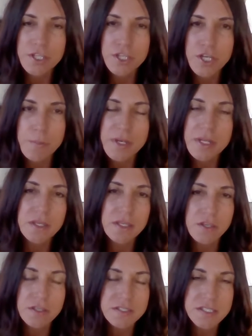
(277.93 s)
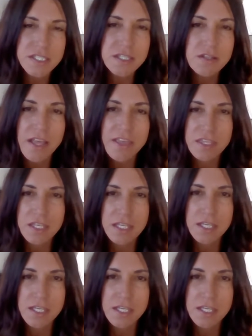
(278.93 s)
but it is still, I think,